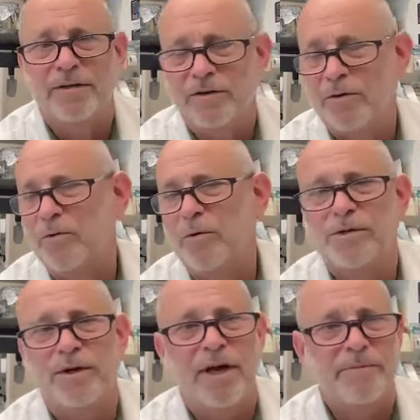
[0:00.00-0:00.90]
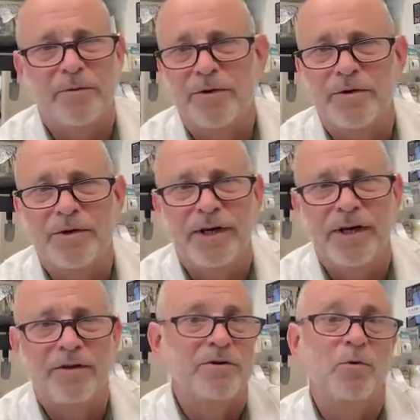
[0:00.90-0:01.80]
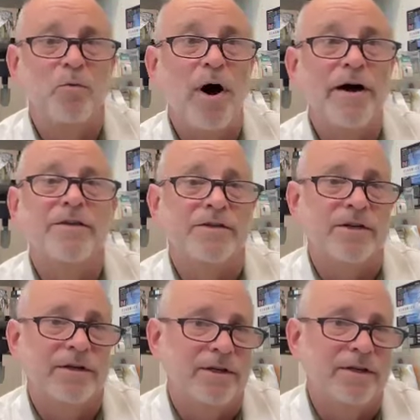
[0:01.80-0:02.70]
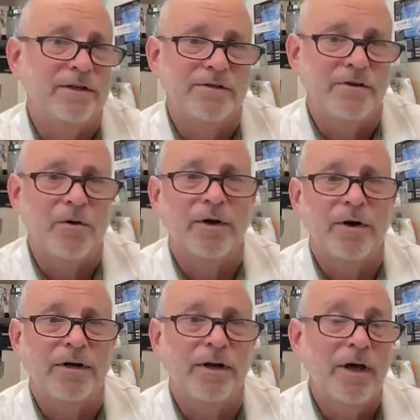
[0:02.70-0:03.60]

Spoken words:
They're told what's going to happen with their DNA. They're told why the study is going on.